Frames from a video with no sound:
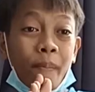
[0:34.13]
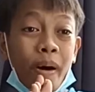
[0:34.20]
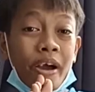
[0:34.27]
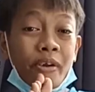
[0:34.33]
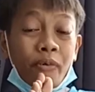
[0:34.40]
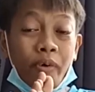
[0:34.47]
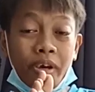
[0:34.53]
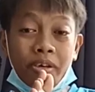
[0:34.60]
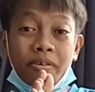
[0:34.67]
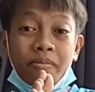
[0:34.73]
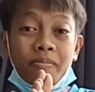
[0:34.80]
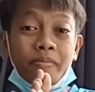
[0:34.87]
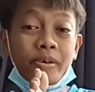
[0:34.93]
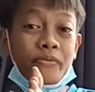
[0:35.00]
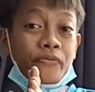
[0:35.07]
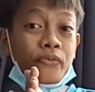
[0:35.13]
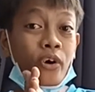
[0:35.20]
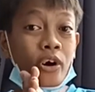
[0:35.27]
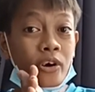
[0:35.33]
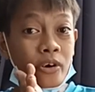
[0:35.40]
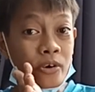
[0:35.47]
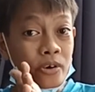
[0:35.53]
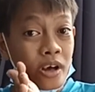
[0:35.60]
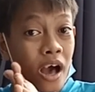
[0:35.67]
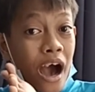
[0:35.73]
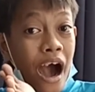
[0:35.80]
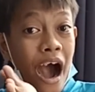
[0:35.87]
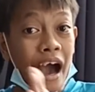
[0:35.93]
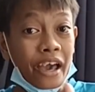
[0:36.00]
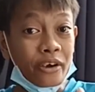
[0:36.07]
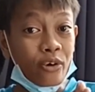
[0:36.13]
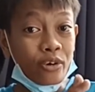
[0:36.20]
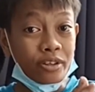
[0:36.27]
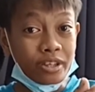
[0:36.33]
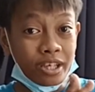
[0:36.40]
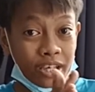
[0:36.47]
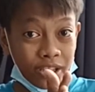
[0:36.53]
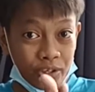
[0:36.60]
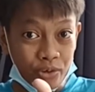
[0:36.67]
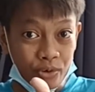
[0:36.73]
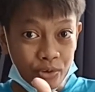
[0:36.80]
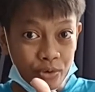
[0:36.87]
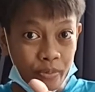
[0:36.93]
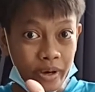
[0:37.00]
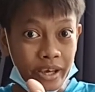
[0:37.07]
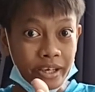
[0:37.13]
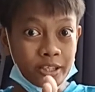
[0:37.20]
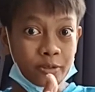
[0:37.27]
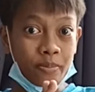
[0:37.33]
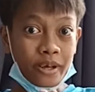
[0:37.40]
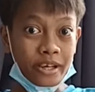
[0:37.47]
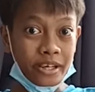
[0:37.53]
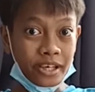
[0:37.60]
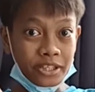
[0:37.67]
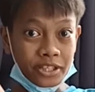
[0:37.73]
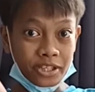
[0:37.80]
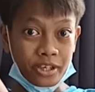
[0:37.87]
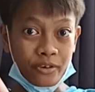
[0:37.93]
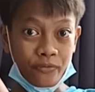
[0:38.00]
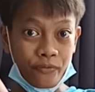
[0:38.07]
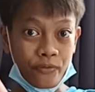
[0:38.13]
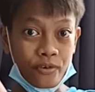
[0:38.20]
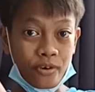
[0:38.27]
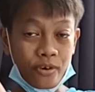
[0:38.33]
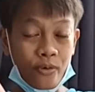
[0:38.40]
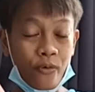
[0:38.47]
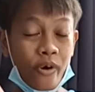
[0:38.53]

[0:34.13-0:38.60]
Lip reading: By the way, before I continue to my explanation for